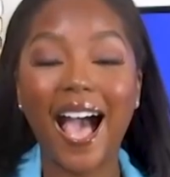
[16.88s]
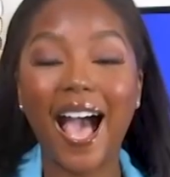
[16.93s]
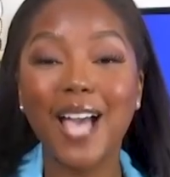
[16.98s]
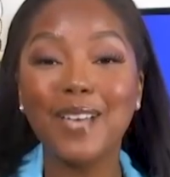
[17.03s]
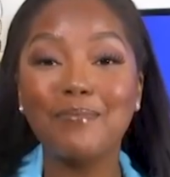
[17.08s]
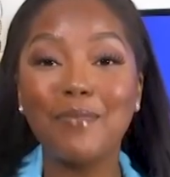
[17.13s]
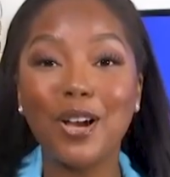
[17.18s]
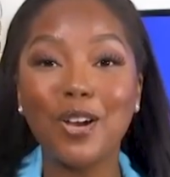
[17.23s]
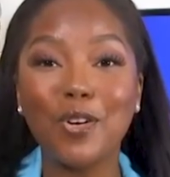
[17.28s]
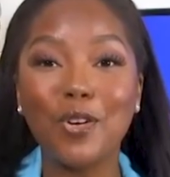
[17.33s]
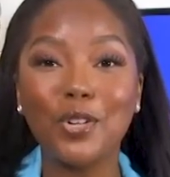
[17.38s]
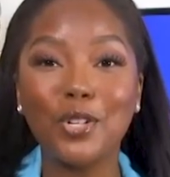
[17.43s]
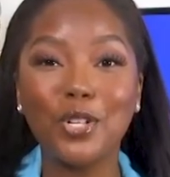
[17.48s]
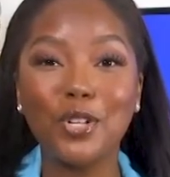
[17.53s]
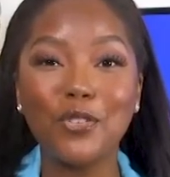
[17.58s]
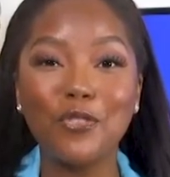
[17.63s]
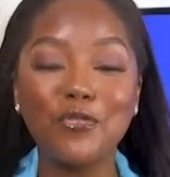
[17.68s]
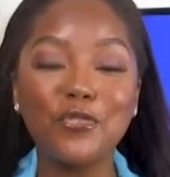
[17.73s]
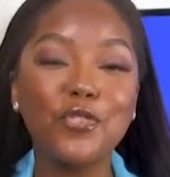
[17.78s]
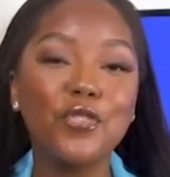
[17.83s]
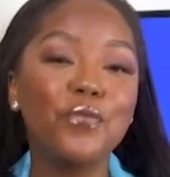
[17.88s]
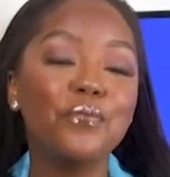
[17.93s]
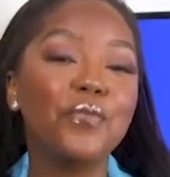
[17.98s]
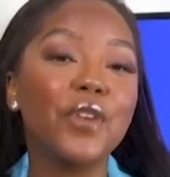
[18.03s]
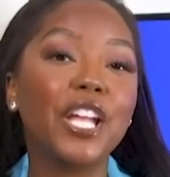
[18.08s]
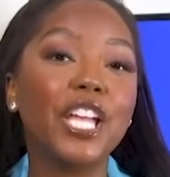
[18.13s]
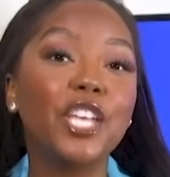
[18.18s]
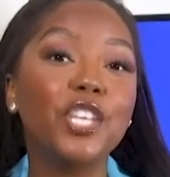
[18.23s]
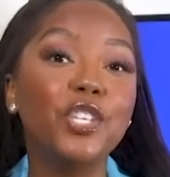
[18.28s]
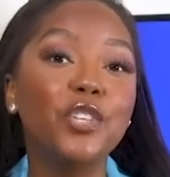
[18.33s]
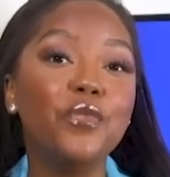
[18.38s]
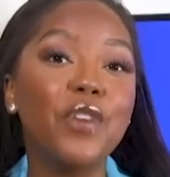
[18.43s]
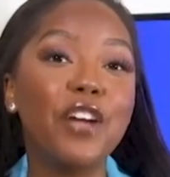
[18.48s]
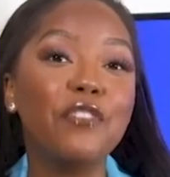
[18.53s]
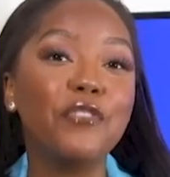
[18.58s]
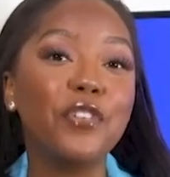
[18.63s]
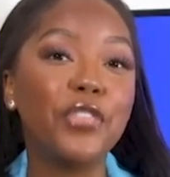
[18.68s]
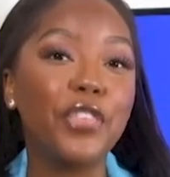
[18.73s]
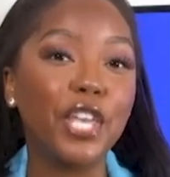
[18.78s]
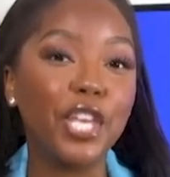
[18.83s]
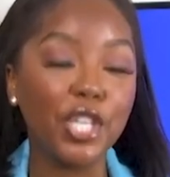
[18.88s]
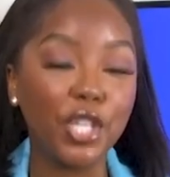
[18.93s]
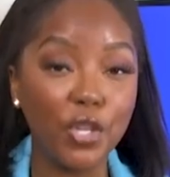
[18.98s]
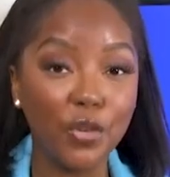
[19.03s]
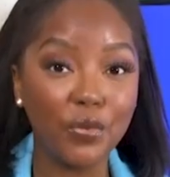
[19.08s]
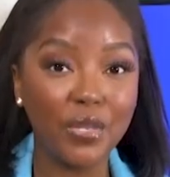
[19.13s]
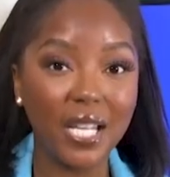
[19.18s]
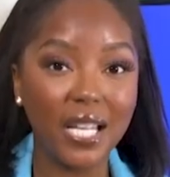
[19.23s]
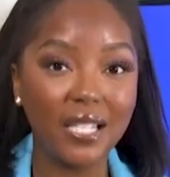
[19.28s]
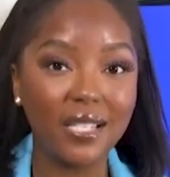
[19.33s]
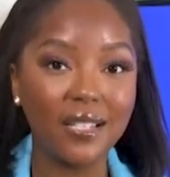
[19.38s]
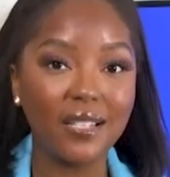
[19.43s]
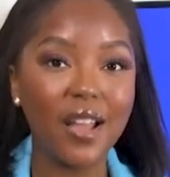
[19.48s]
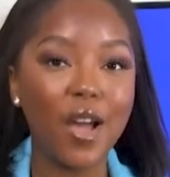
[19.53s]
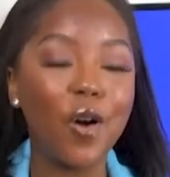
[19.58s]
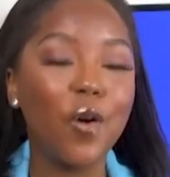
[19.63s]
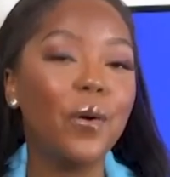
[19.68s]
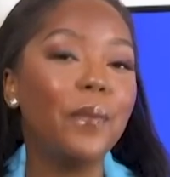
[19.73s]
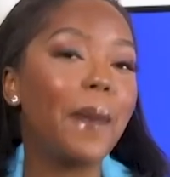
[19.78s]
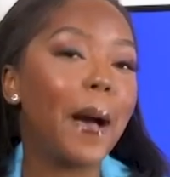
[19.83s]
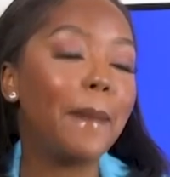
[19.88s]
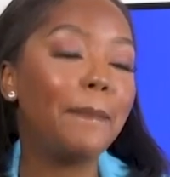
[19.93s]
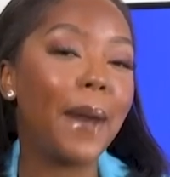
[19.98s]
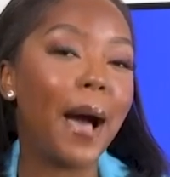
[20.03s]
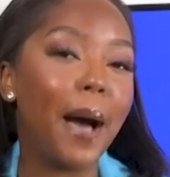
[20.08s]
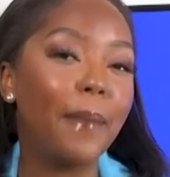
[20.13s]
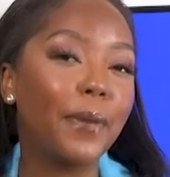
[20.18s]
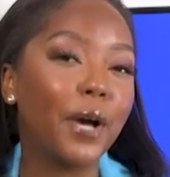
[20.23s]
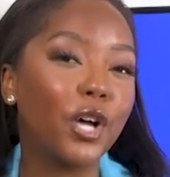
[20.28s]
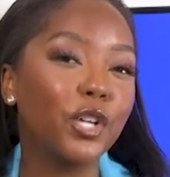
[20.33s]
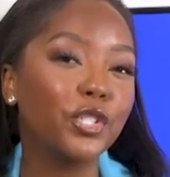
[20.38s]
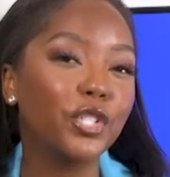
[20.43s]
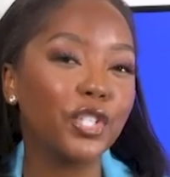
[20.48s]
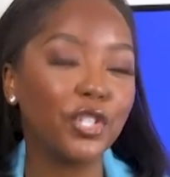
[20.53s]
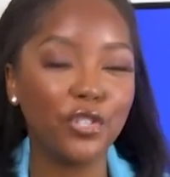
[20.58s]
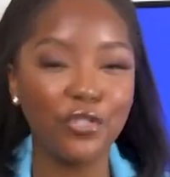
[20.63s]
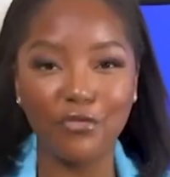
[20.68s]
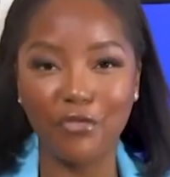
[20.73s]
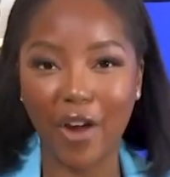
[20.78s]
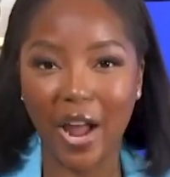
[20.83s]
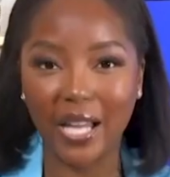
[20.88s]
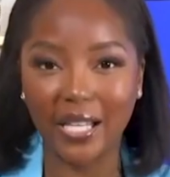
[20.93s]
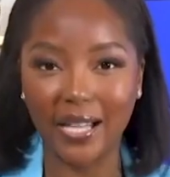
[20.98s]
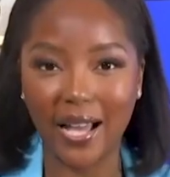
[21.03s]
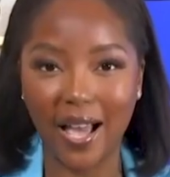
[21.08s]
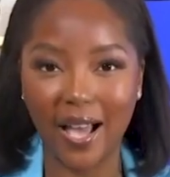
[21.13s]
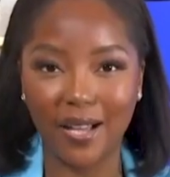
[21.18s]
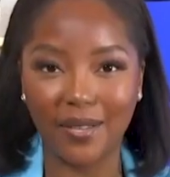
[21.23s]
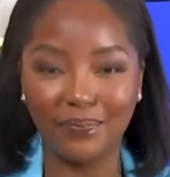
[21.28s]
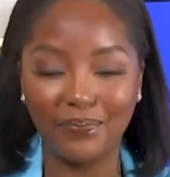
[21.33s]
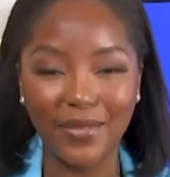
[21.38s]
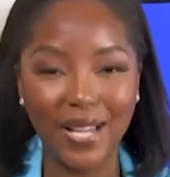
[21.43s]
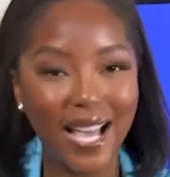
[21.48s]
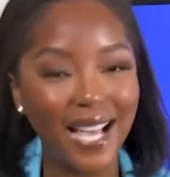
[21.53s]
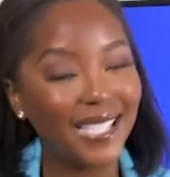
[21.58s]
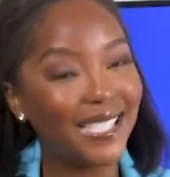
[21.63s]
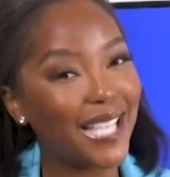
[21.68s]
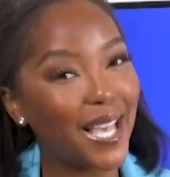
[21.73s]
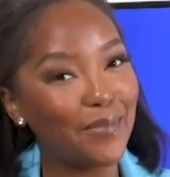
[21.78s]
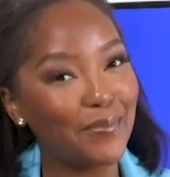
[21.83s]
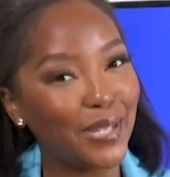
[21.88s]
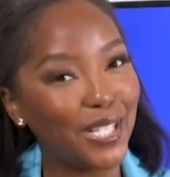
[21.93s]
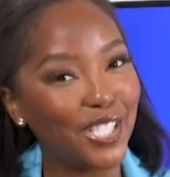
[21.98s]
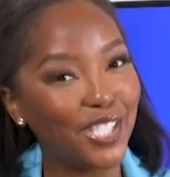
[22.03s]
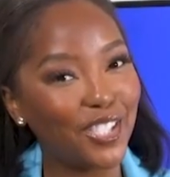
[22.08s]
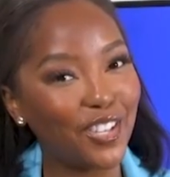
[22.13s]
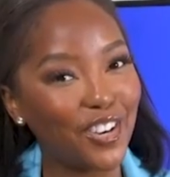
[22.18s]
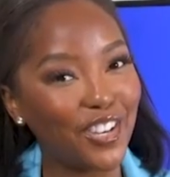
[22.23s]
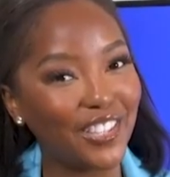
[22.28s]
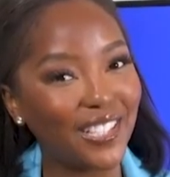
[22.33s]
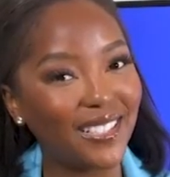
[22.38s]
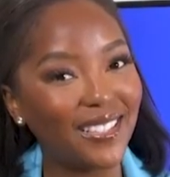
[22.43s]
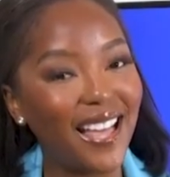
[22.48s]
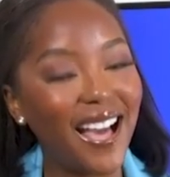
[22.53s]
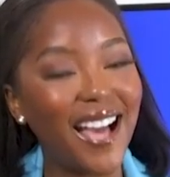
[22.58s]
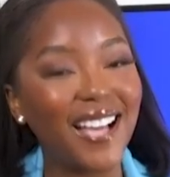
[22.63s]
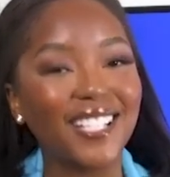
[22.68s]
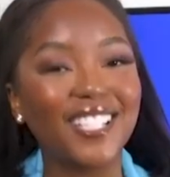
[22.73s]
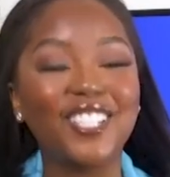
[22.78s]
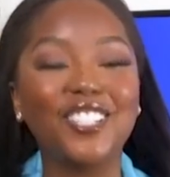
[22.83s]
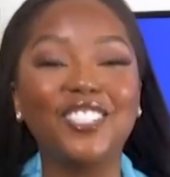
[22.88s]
I'm Makho Ndlovu, bringing you everything you need to know about pop culture right now. 10 minutes are on the clock,